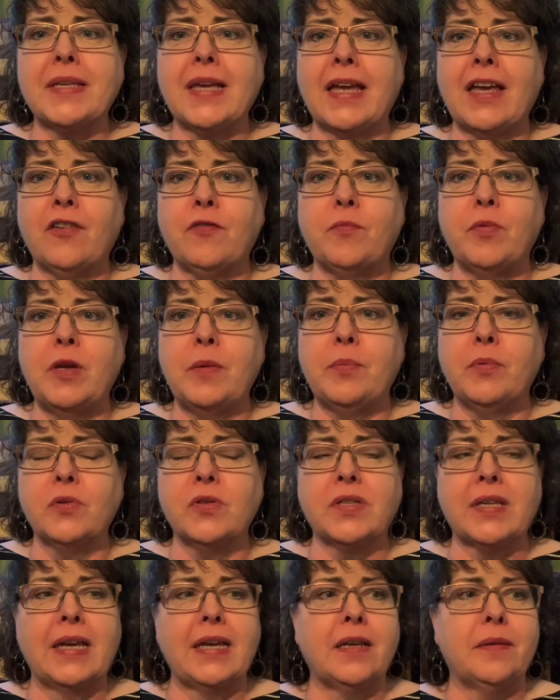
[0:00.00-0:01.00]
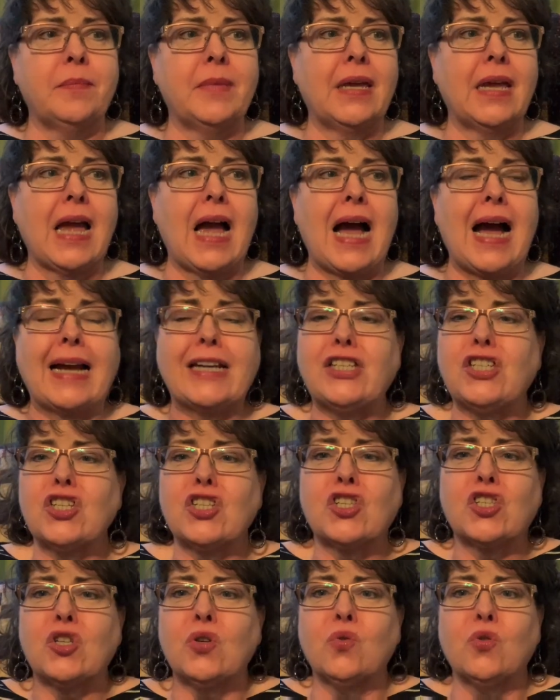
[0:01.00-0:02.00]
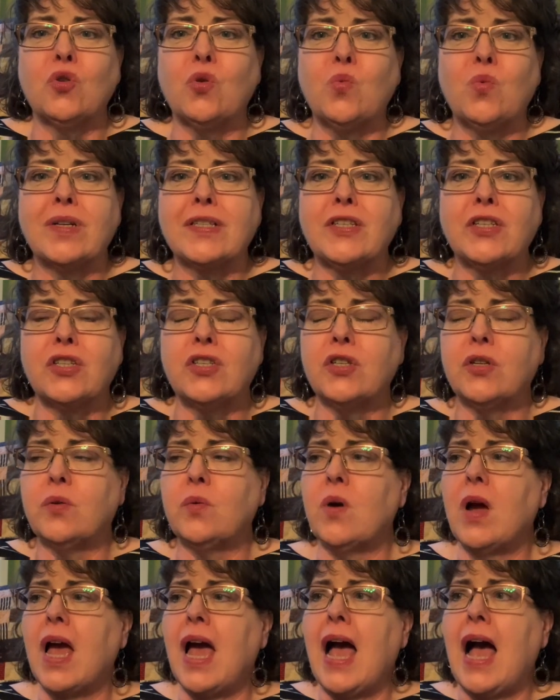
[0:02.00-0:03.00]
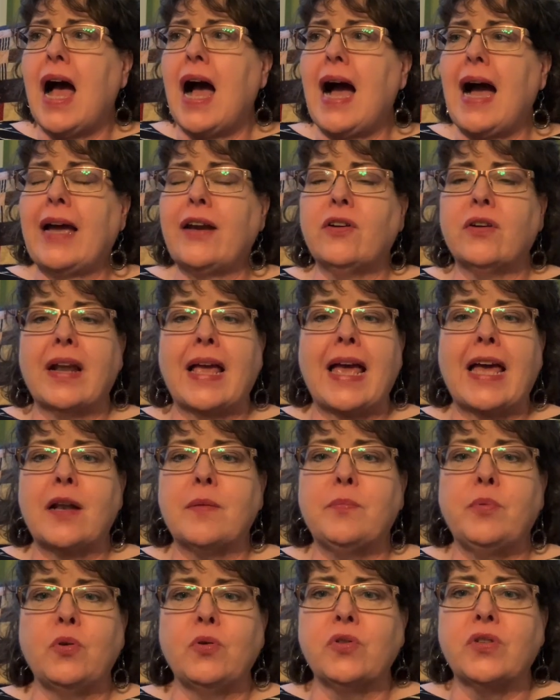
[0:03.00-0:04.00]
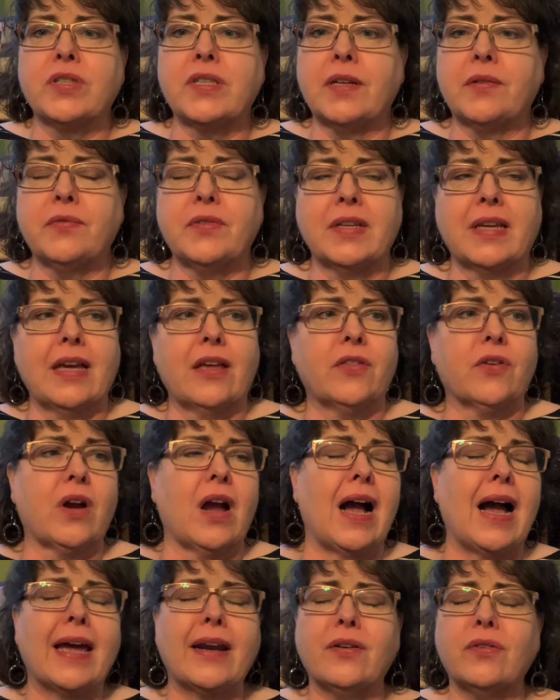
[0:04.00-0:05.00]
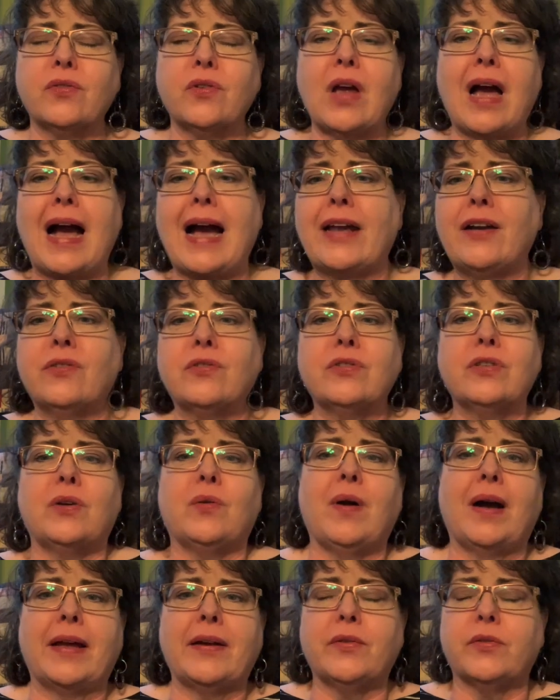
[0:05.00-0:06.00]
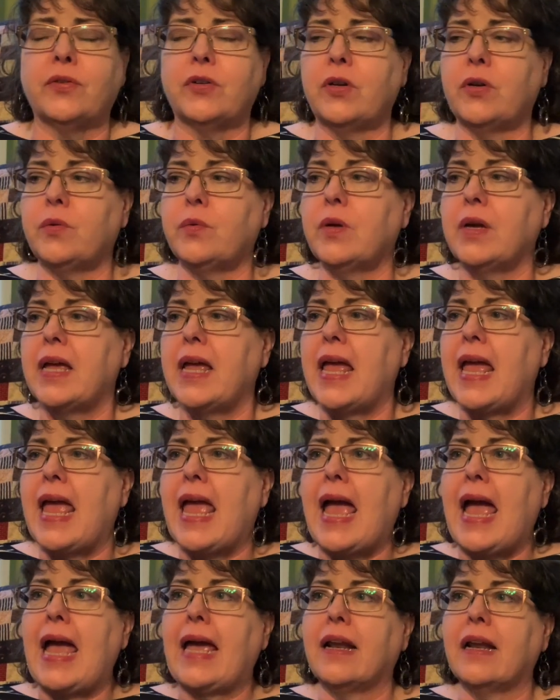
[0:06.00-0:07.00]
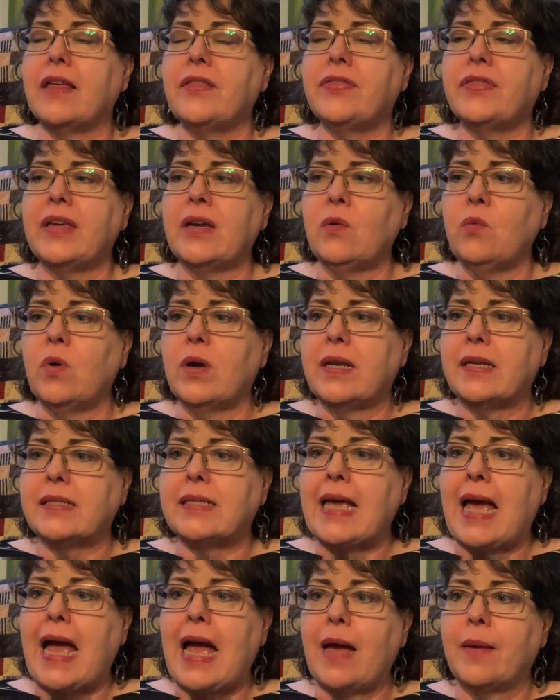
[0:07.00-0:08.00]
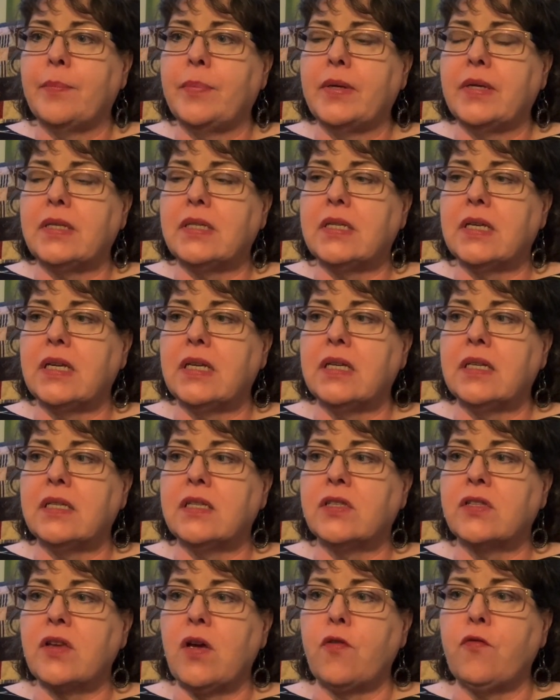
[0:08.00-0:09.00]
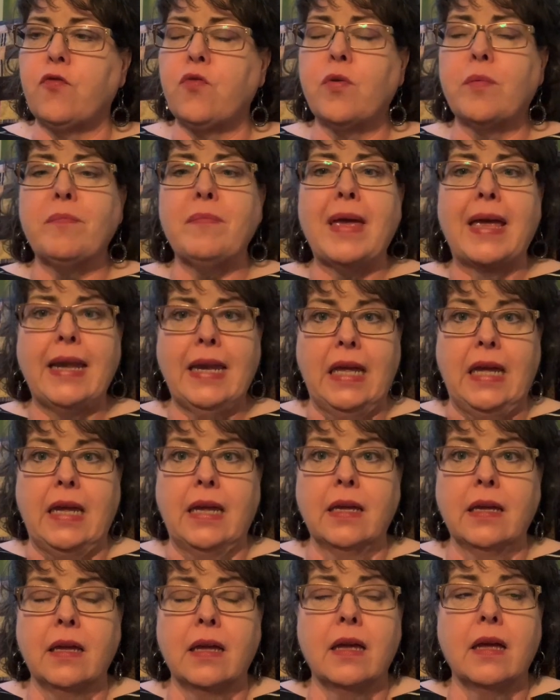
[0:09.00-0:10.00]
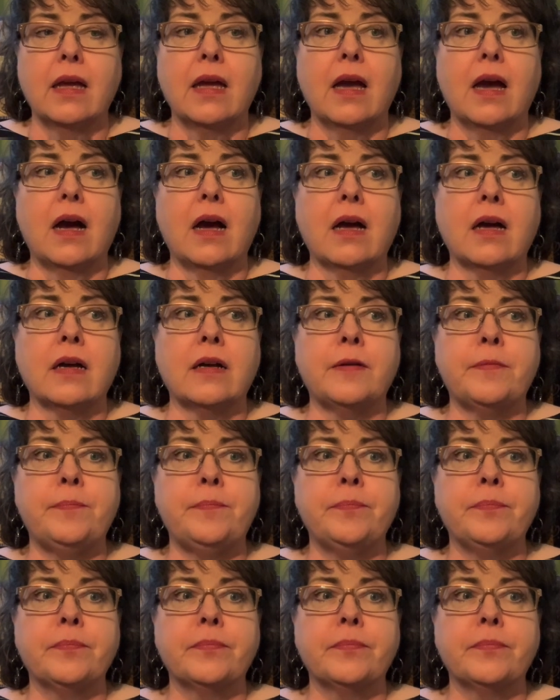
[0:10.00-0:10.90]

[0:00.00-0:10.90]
I have people say to me, I just don't know what to do. I don't know how to pull stuff together. I don't know. And I think what has happened is for many, go